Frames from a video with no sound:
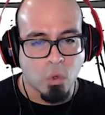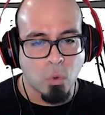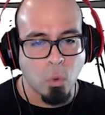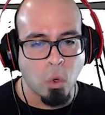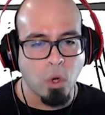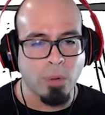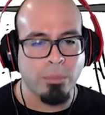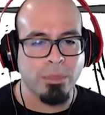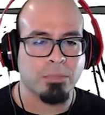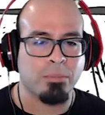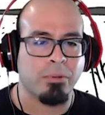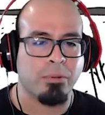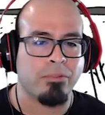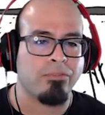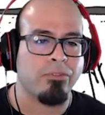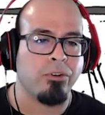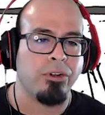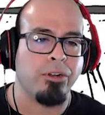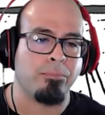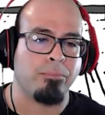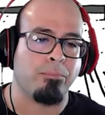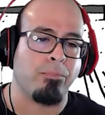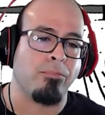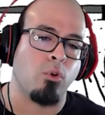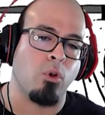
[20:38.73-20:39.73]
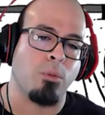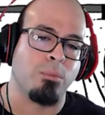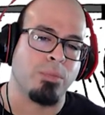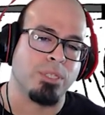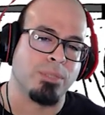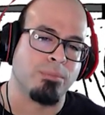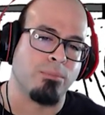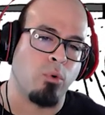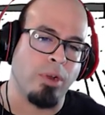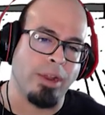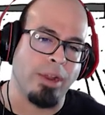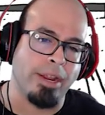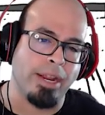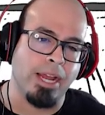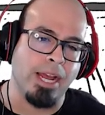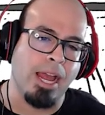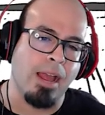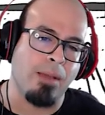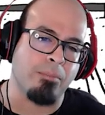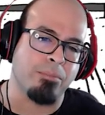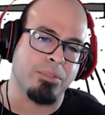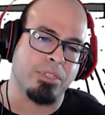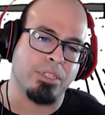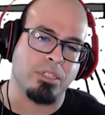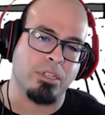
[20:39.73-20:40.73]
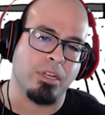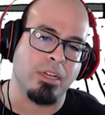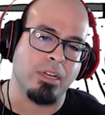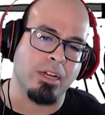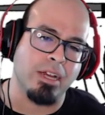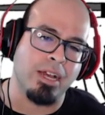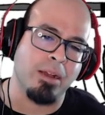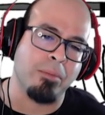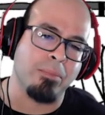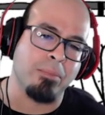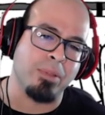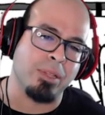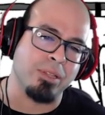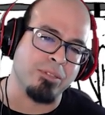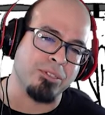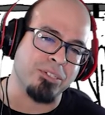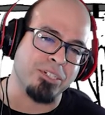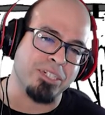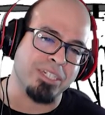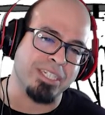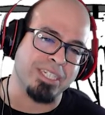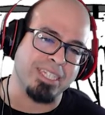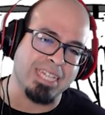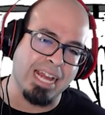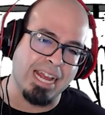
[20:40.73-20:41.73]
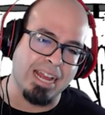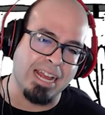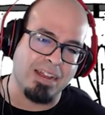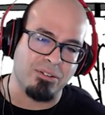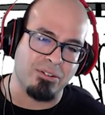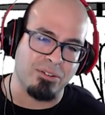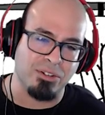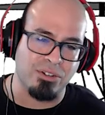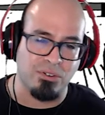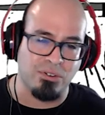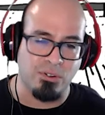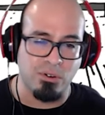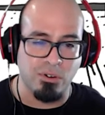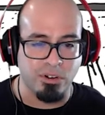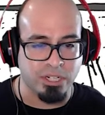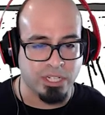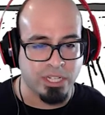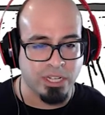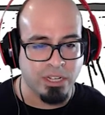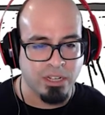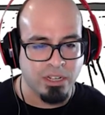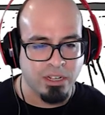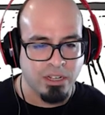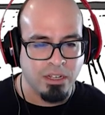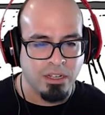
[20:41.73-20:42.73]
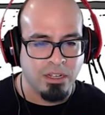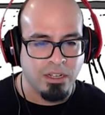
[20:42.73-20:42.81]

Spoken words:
Roy must prefer to perform his morning ablutions outdoors.